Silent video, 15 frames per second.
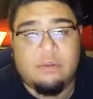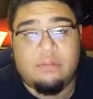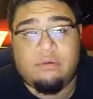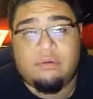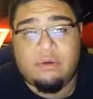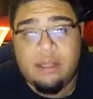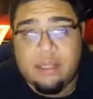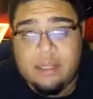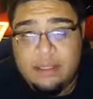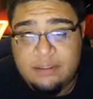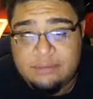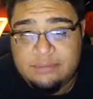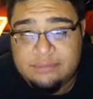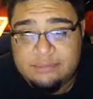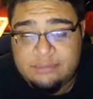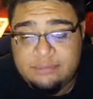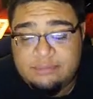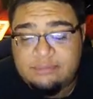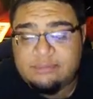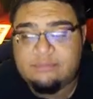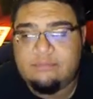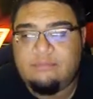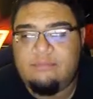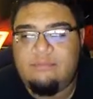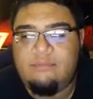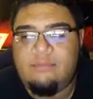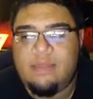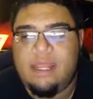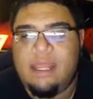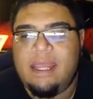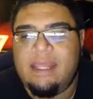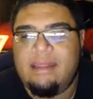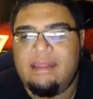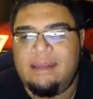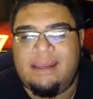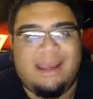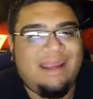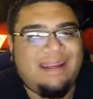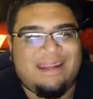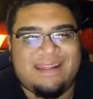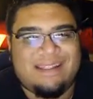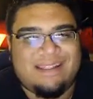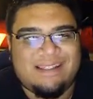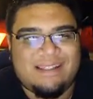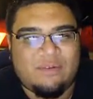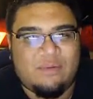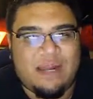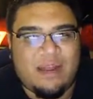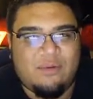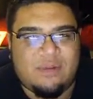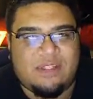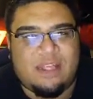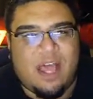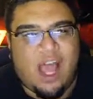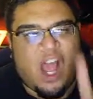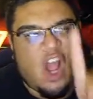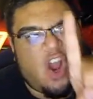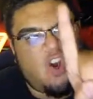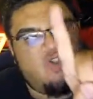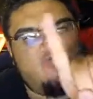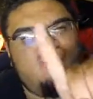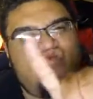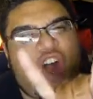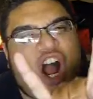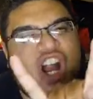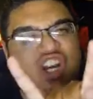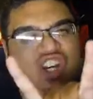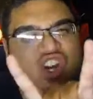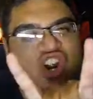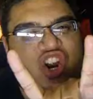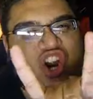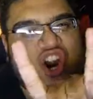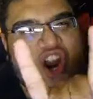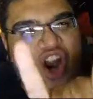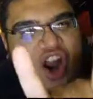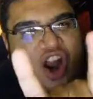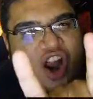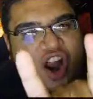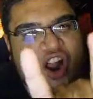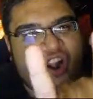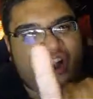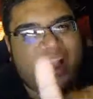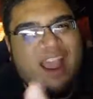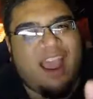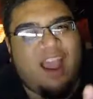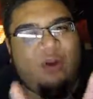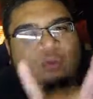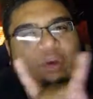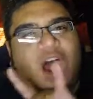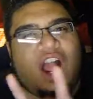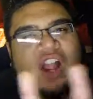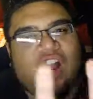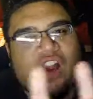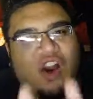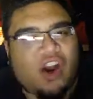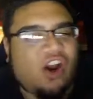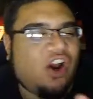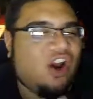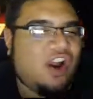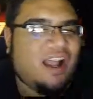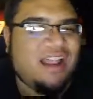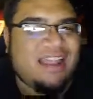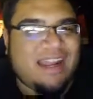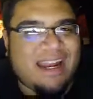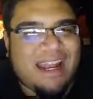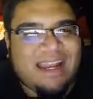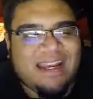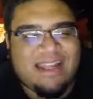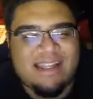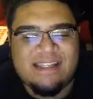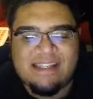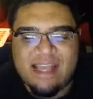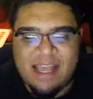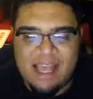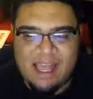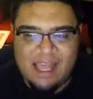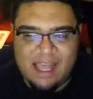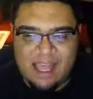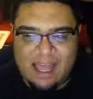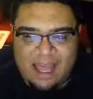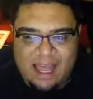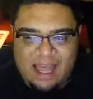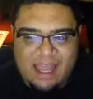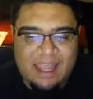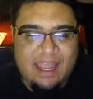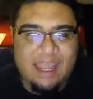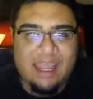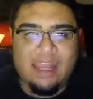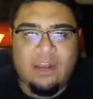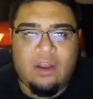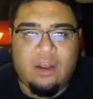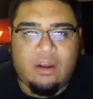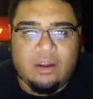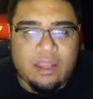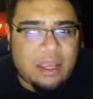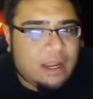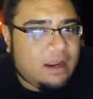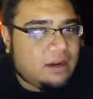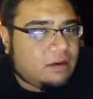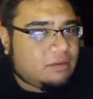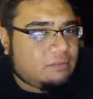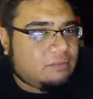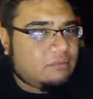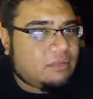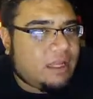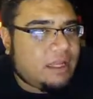number three in the 90s when I was a rocker, okay, a rocker in the 90s, I had long hair,